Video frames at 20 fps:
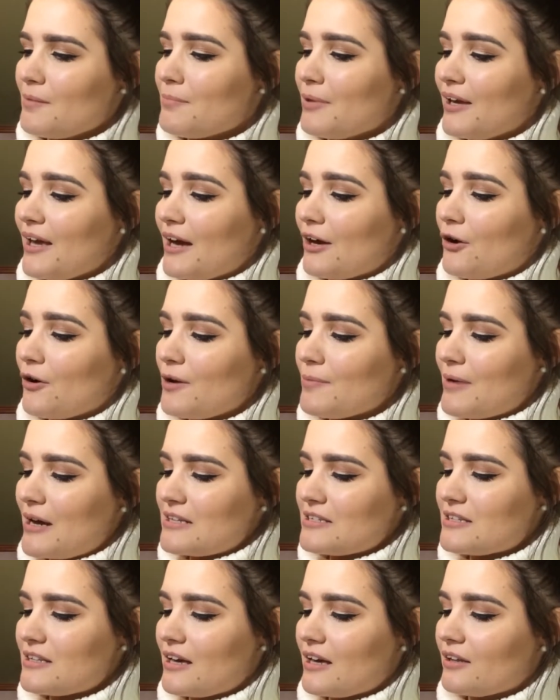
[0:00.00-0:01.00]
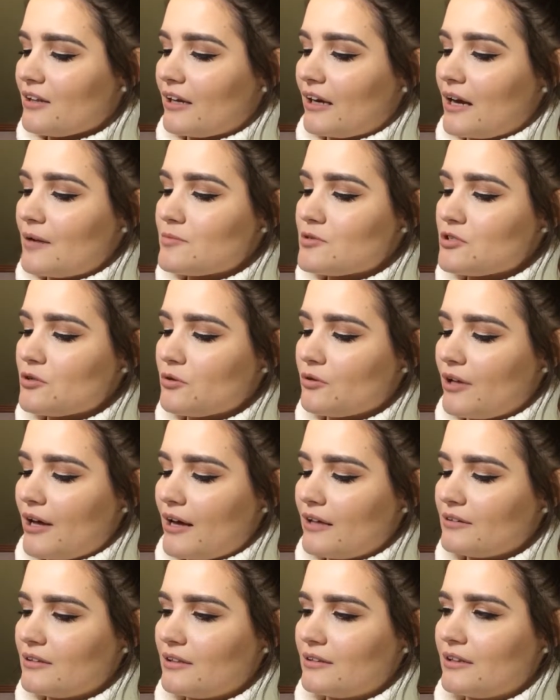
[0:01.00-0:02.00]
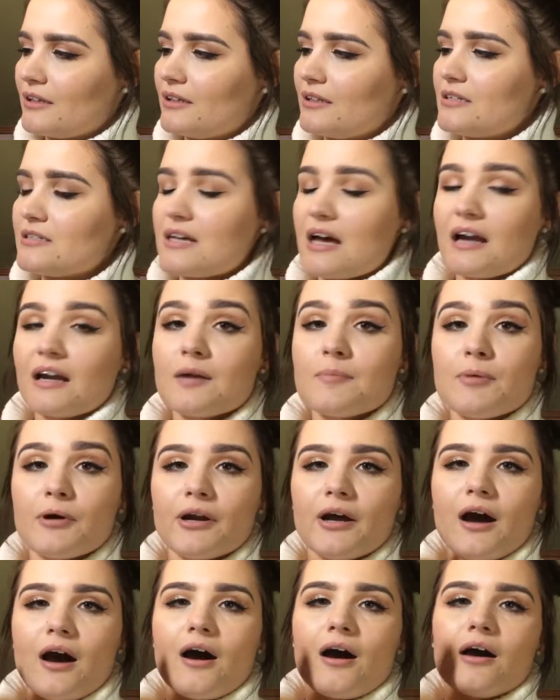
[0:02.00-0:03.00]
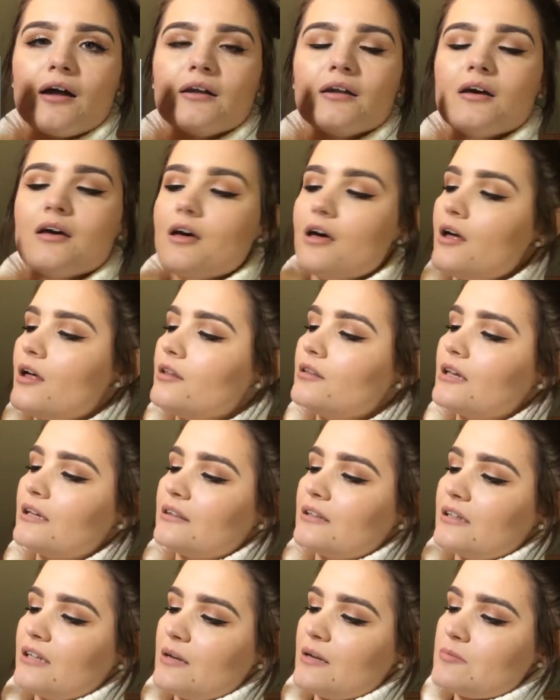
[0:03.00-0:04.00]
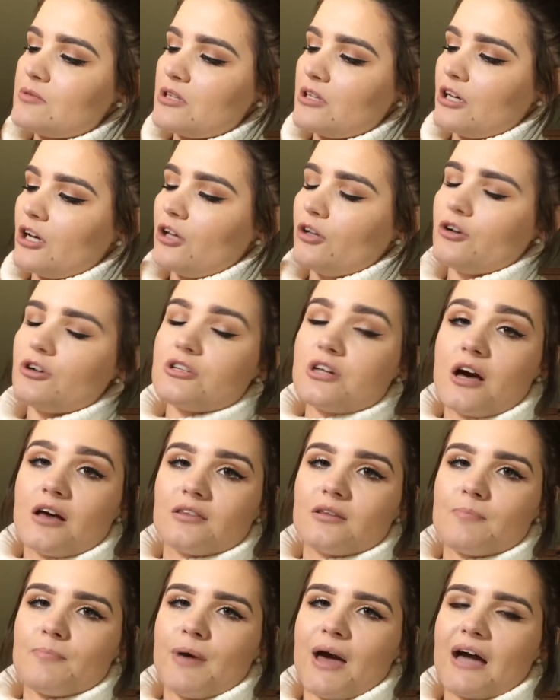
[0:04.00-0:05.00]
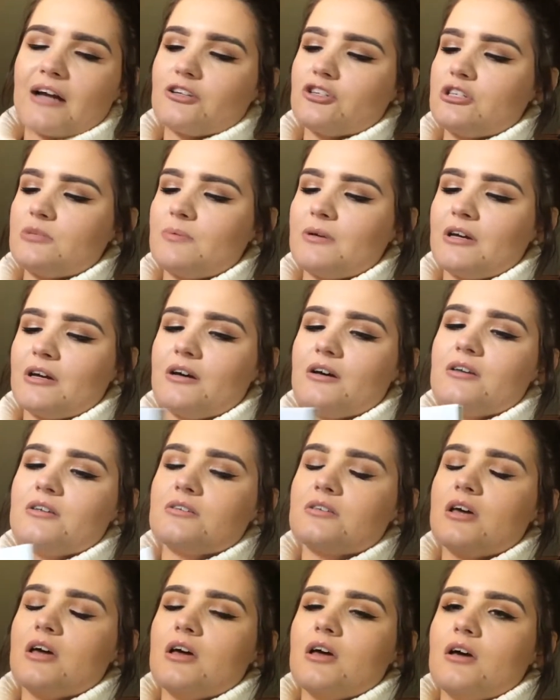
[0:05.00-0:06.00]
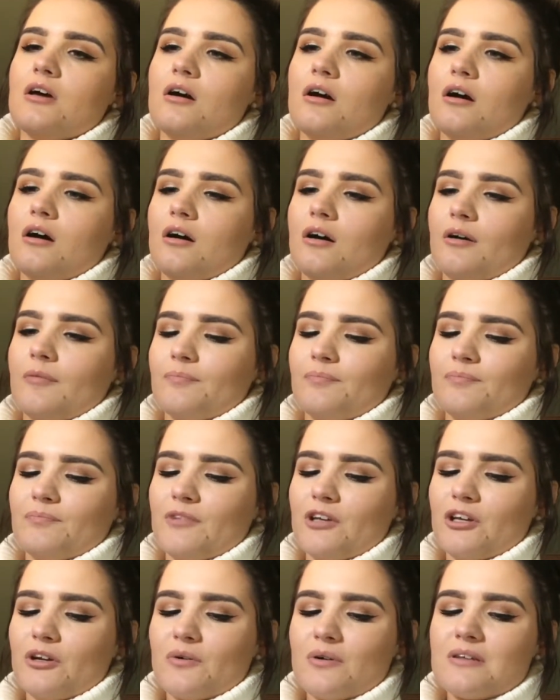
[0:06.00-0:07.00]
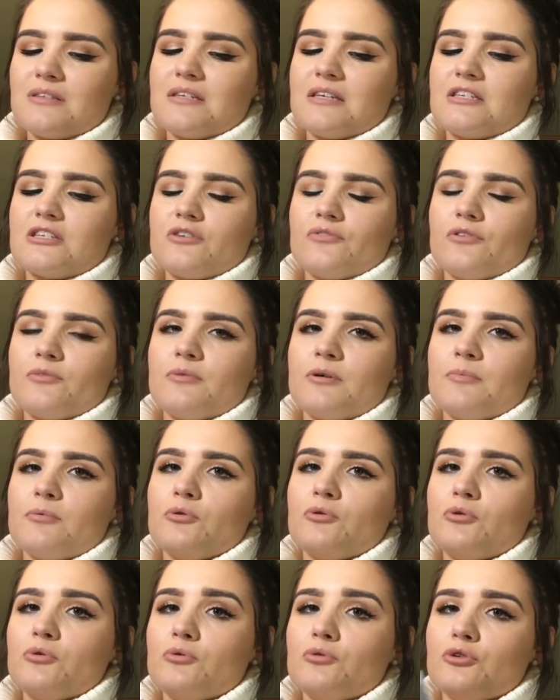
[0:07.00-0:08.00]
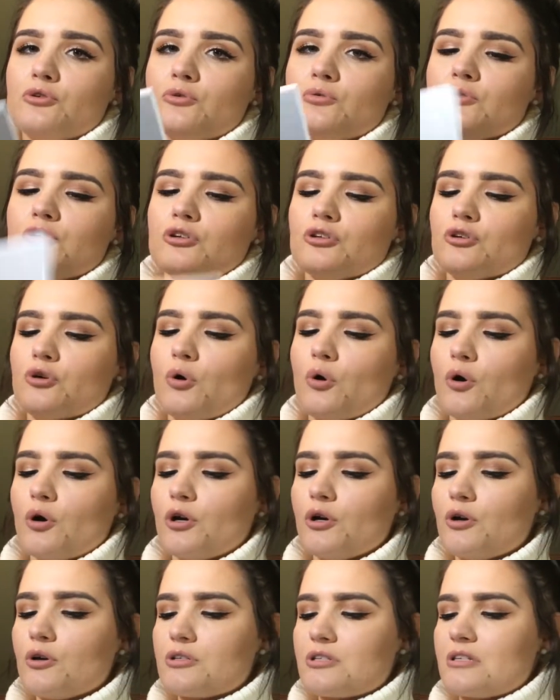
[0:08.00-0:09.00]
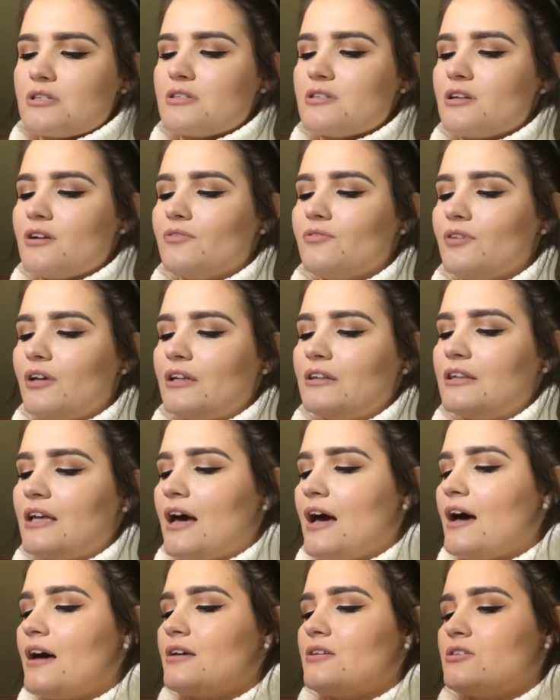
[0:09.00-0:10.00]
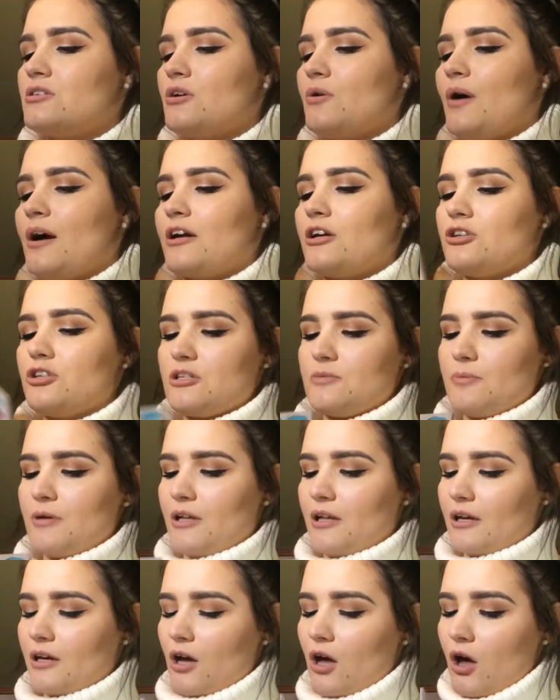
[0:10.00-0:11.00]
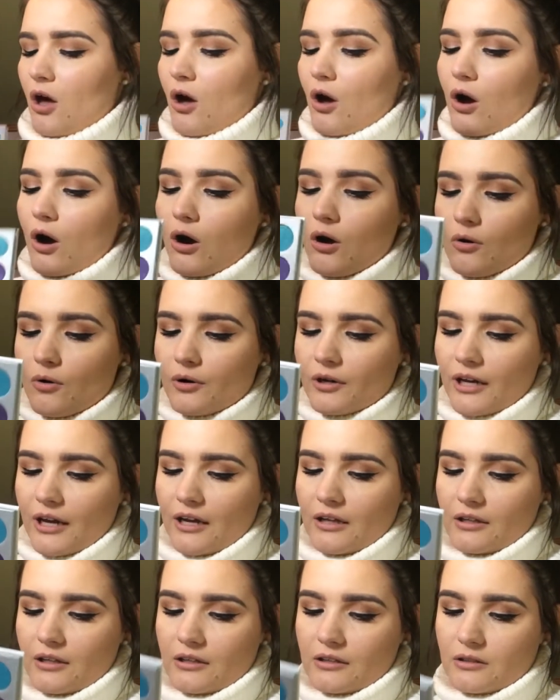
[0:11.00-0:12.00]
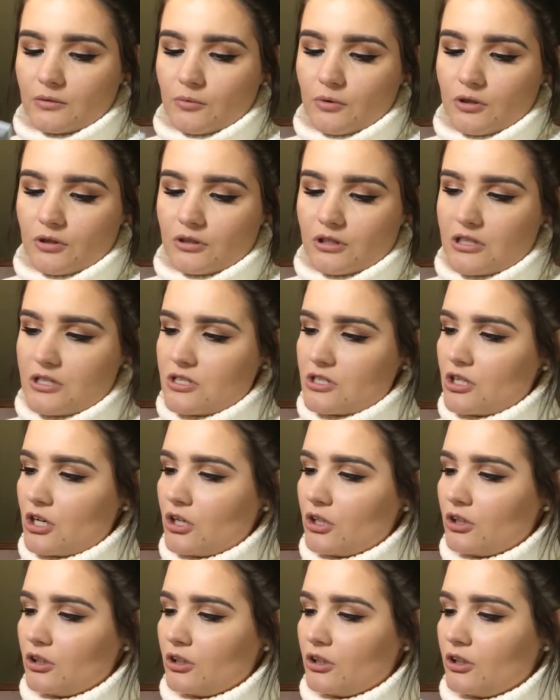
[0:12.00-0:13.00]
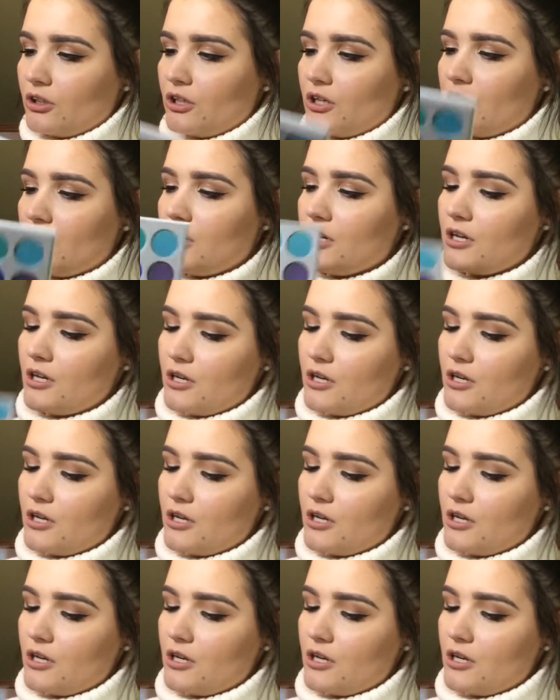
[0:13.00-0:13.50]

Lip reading: But yeah, going back to that, like, I'm so glad that they decided to put it on, like, the names of the colors on the back, just because, you know, it's easier for people who do tutorials and stuff like that. So I can just be like, oh, okay, like, well, this color